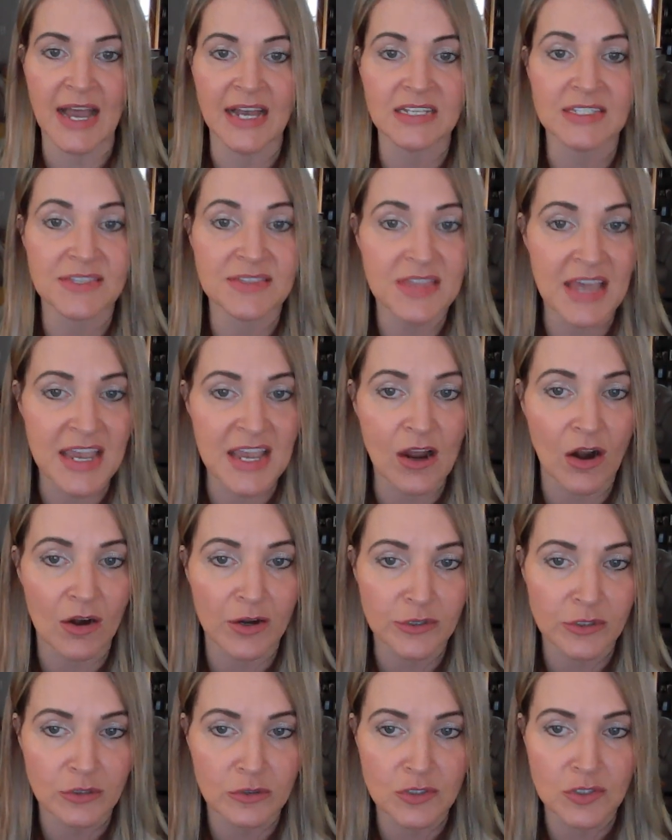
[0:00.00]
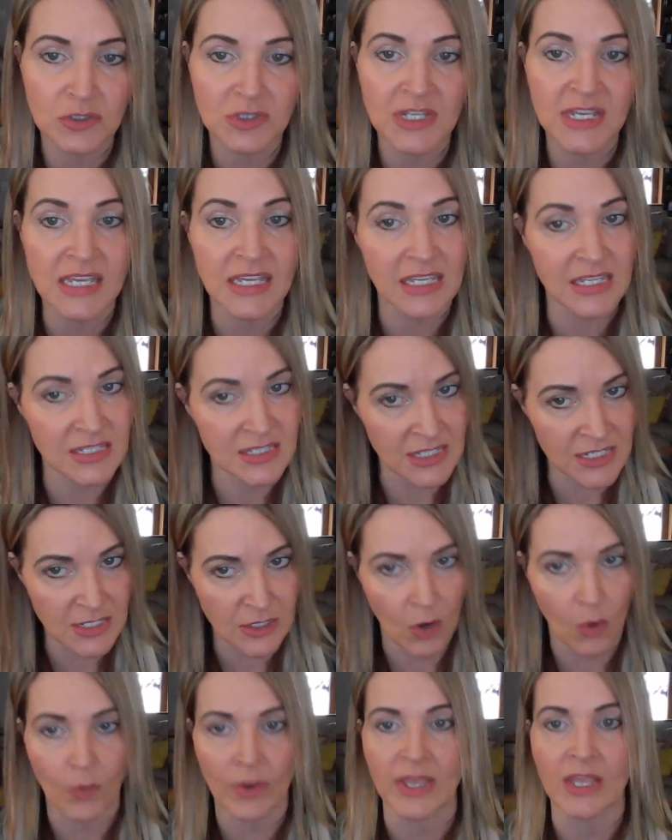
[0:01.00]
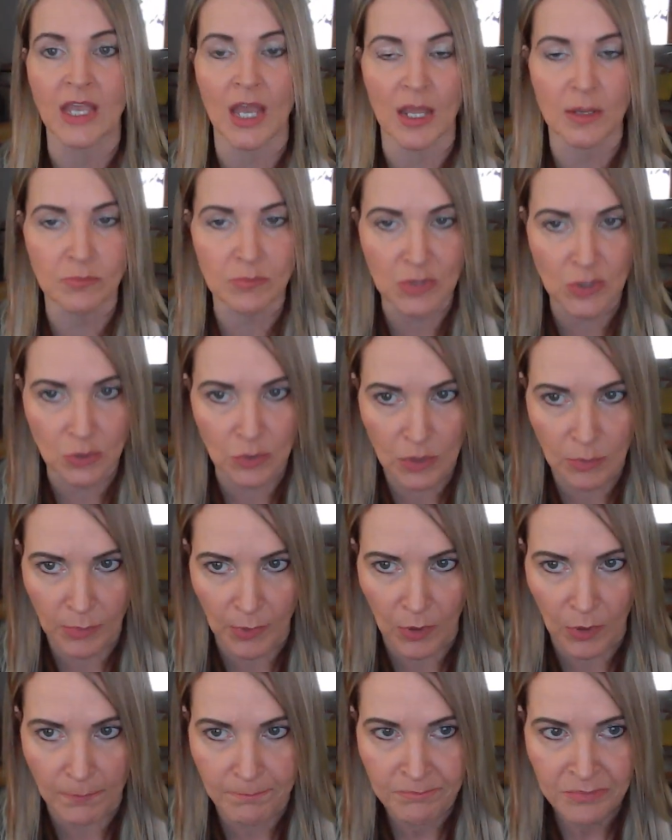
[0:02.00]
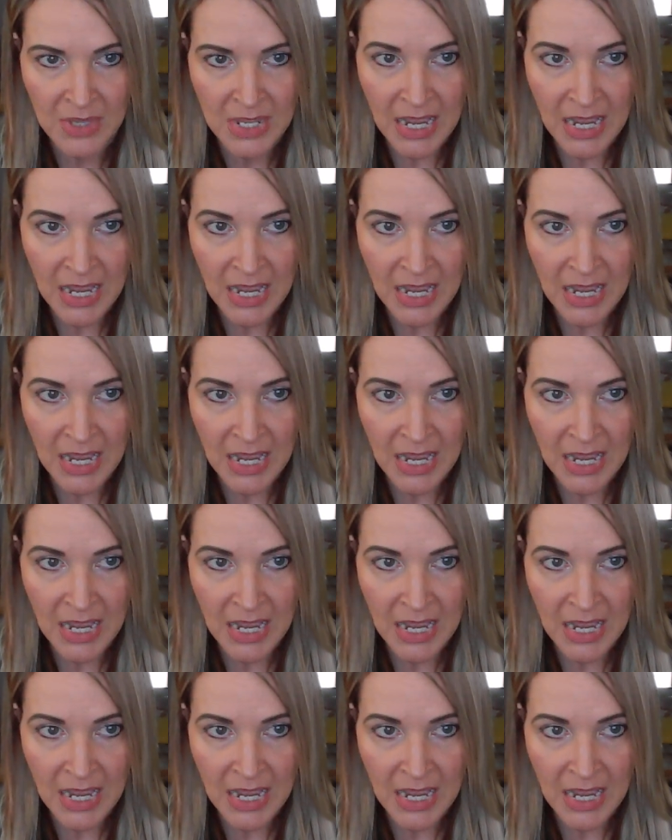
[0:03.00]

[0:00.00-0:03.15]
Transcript: as they are usually easygoing and mutable.